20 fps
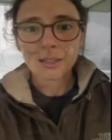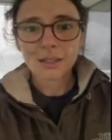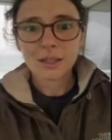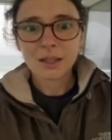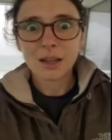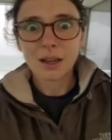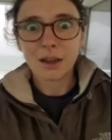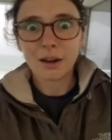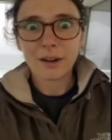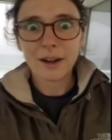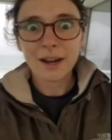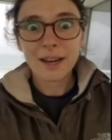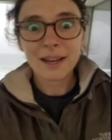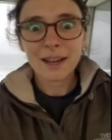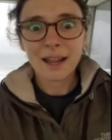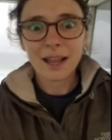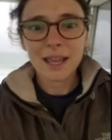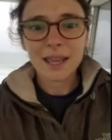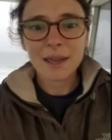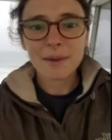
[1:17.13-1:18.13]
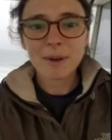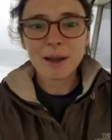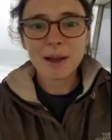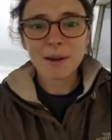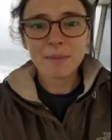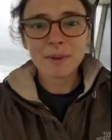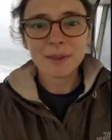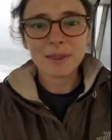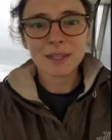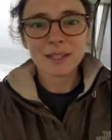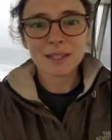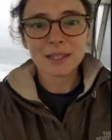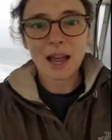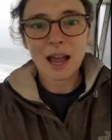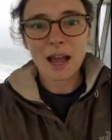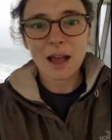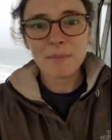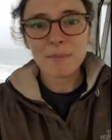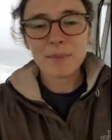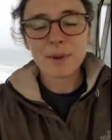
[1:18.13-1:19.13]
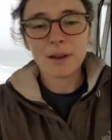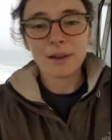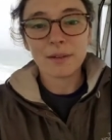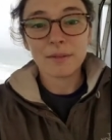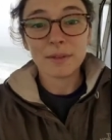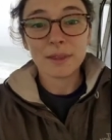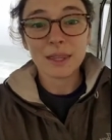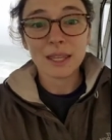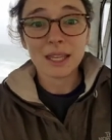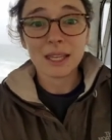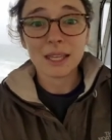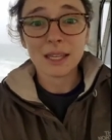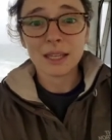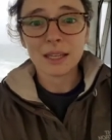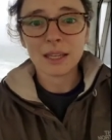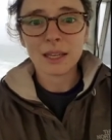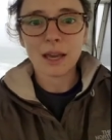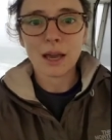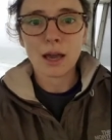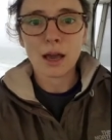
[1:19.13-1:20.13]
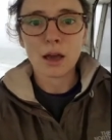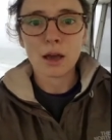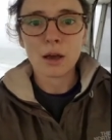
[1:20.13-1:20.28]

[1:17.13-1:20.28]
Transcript: All right, I am up at the top of the um,